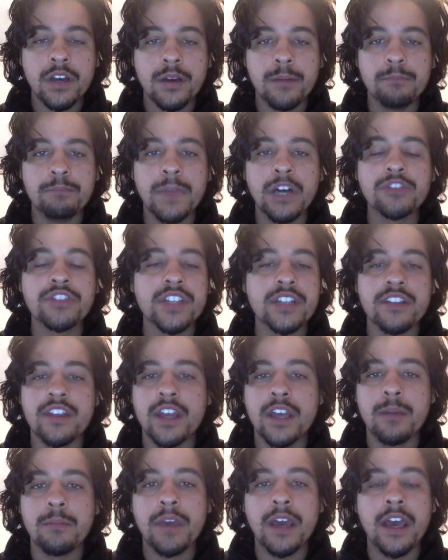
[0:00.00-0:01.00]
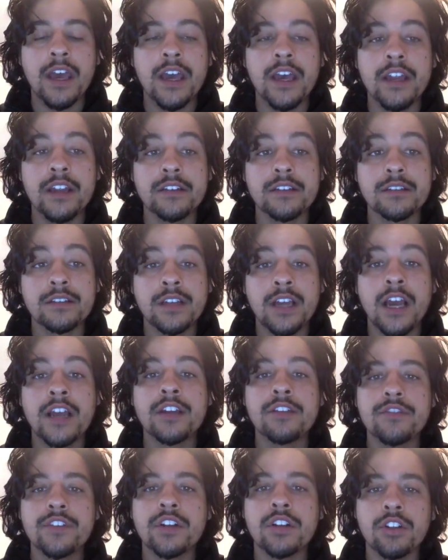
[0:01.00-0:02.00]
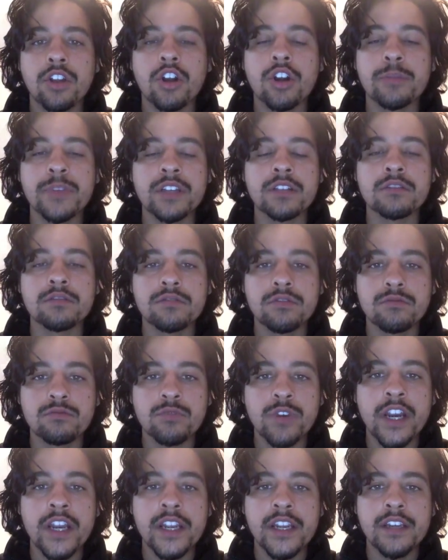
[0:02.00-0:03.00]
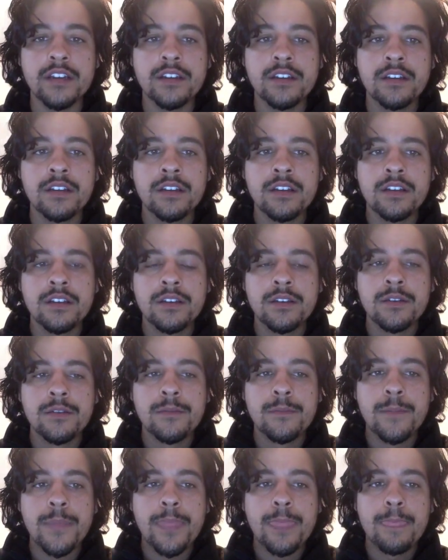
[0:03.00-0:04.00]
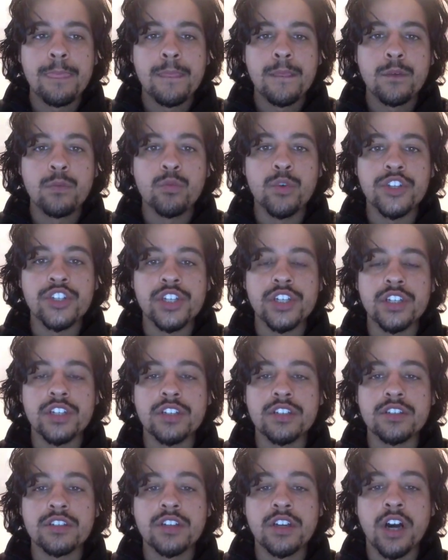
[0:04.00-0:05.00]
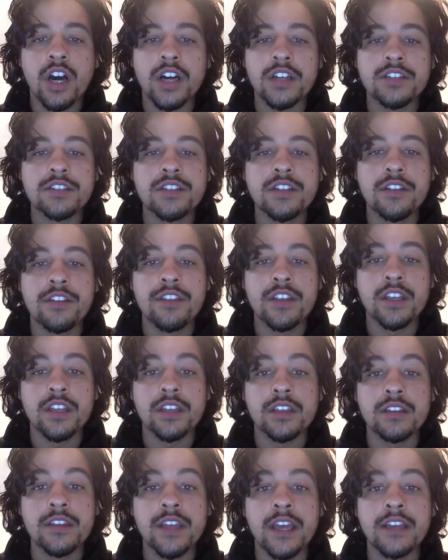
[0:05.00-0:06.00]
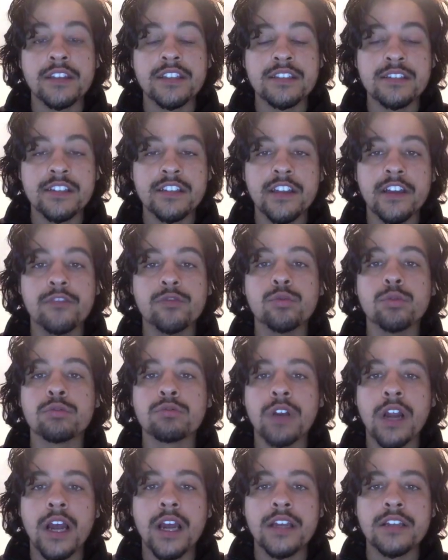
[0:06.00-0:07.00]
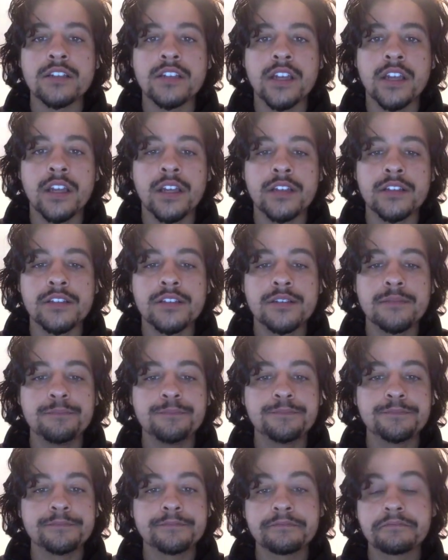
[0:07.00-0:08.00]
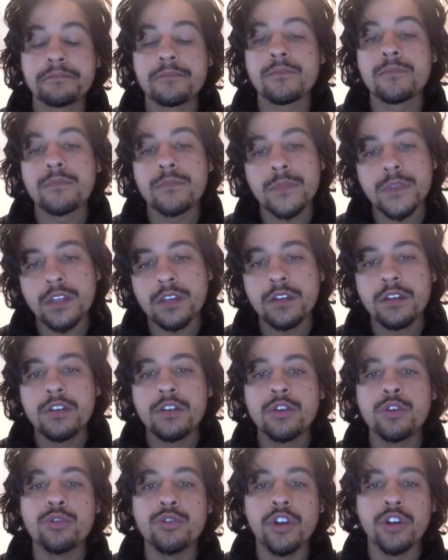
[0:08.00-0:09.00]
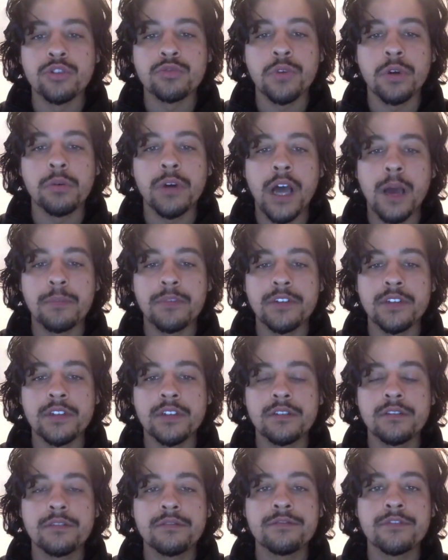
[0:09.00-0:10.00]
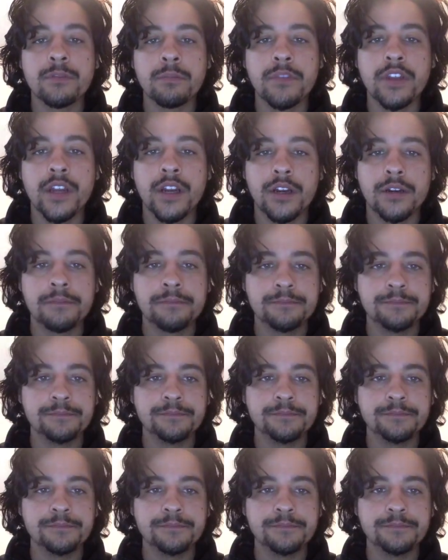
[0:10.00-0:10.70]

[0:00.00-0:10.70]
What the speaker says: melting them at kind of an alarming rate, which is cause to think that the sea level will rise, and who knows what will happen from there.